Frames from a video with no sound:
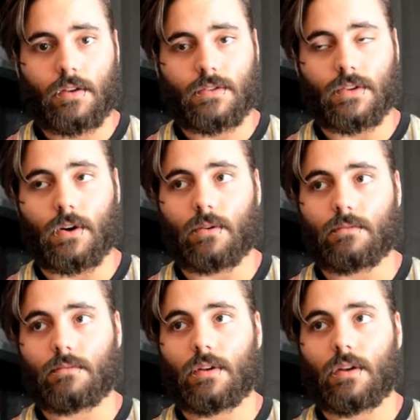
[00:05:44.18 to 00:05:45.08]
So,
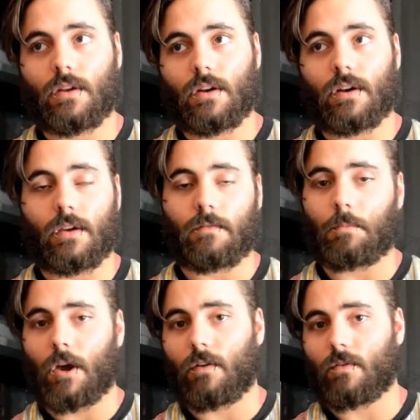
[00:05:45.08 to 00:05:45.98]
I'll give you
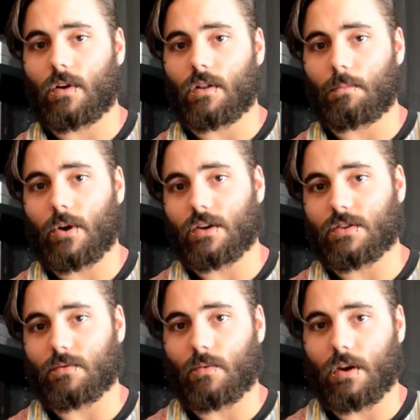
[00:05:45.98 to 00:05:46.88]
my overall
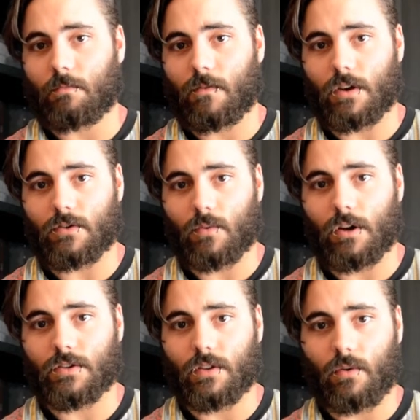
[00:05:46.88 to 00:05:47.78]
impression when I'm finished
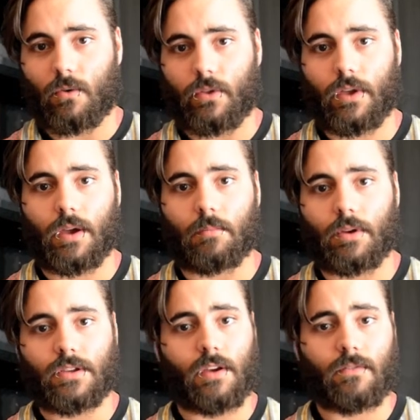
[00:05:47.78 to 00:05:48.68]
watching the whole thing,
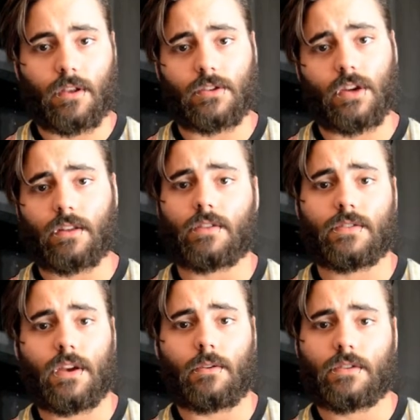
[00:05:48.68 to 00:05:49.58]
but definitely check this out.